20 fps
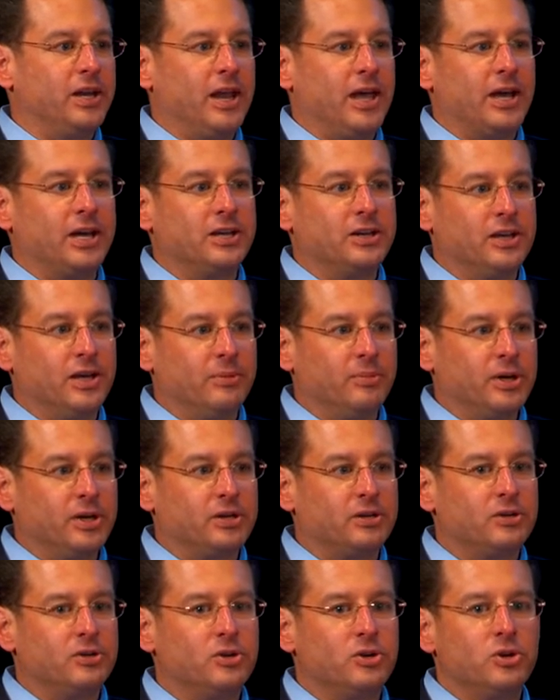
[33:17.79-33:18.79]

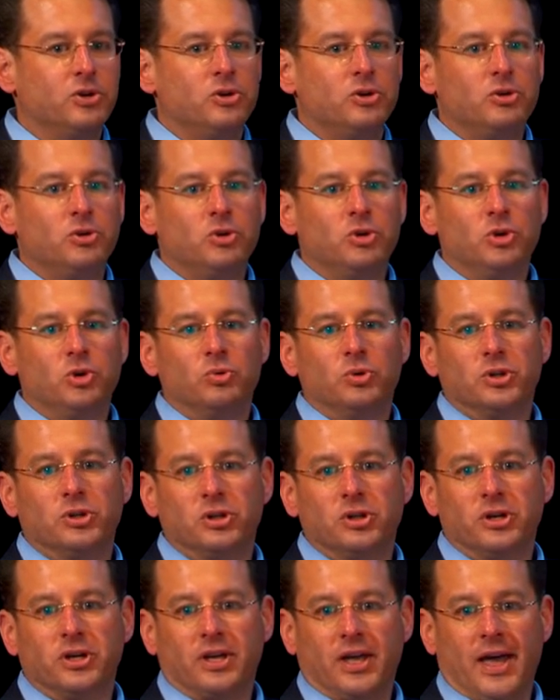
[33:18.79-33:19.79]
academic who would
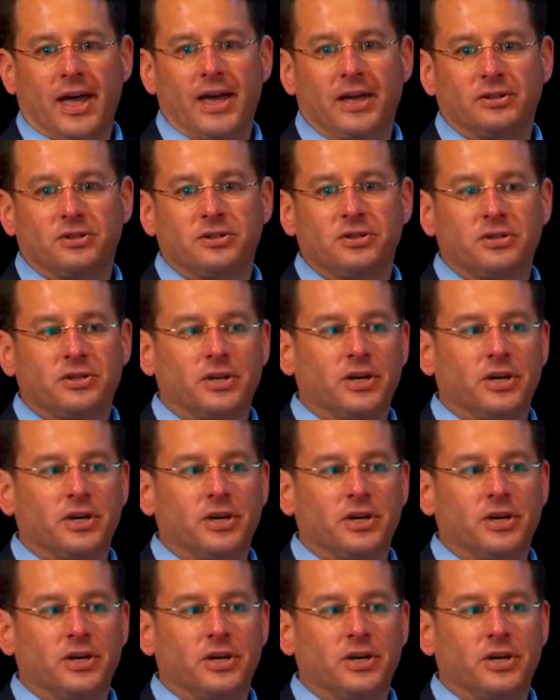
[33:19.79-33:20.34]
look at